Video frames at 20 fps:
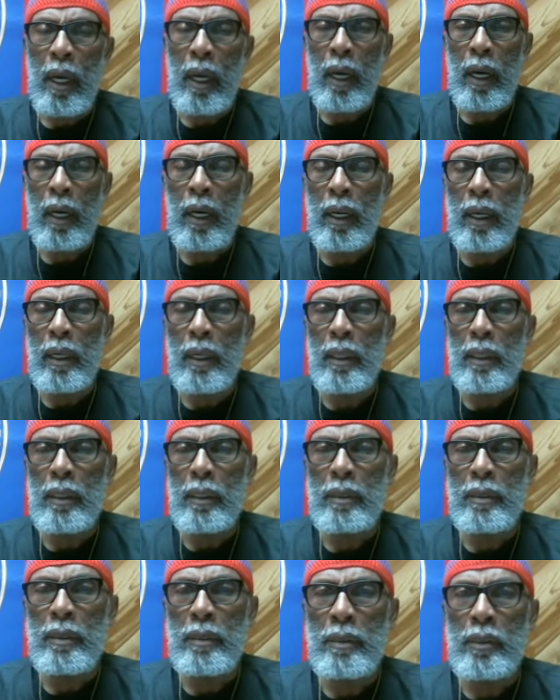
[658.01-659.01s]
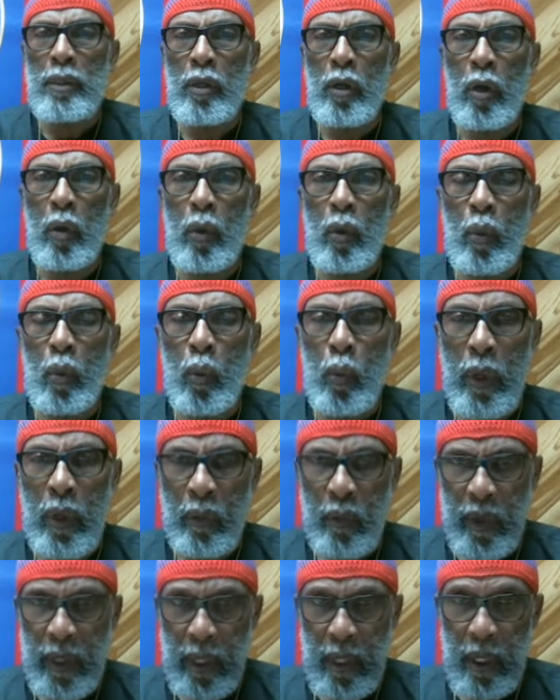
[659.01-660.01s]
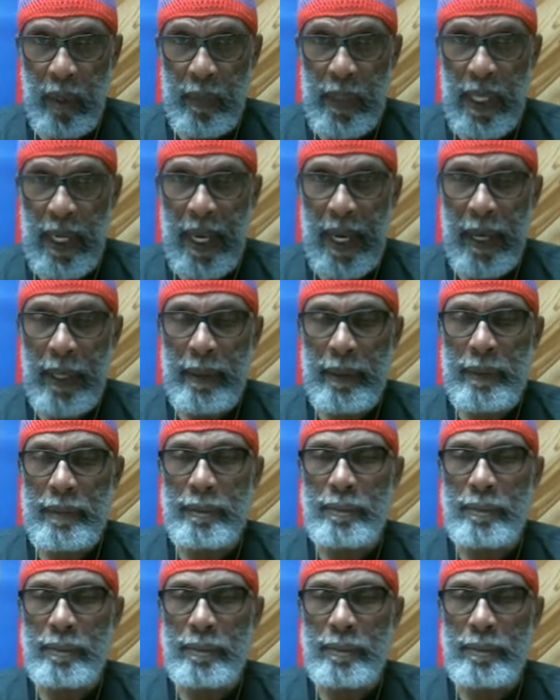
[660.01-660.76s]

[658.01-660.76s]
uh, you know, when we're coming out.